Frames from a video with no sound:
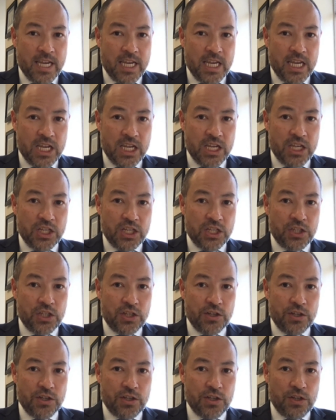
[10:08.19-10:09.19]

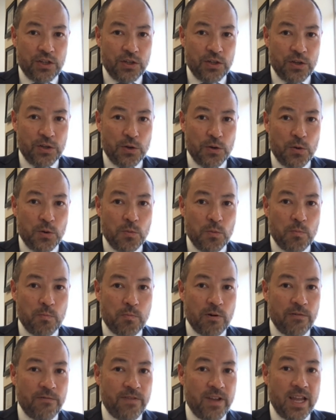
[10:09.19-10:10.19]
is to
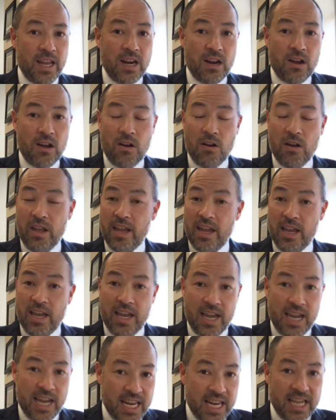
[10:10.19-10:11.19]
prevent
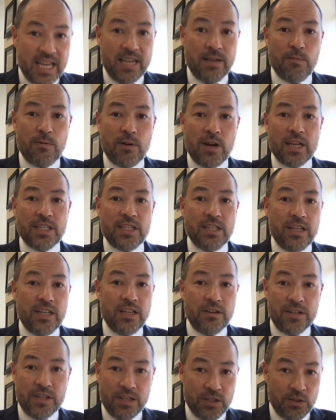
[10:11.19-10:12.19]
any
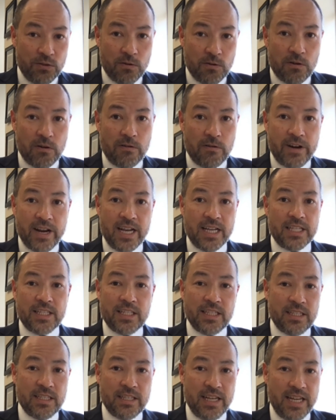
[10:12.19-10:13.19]
prosecutions or
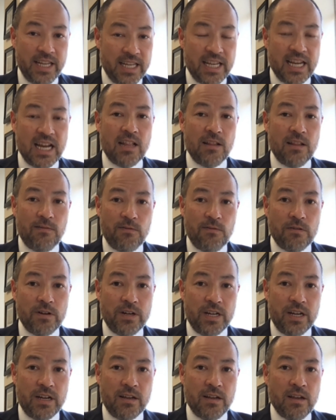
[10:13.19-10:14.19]
arrests in
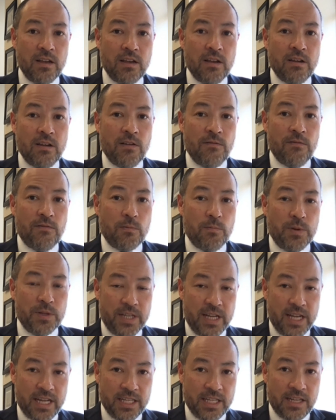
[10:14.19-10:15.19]
California for
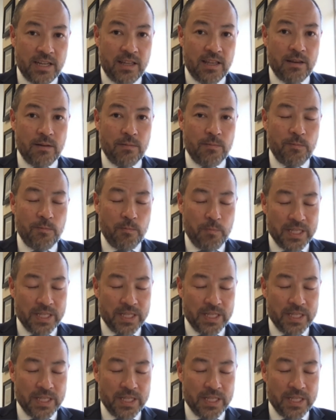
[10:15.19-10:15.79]
possession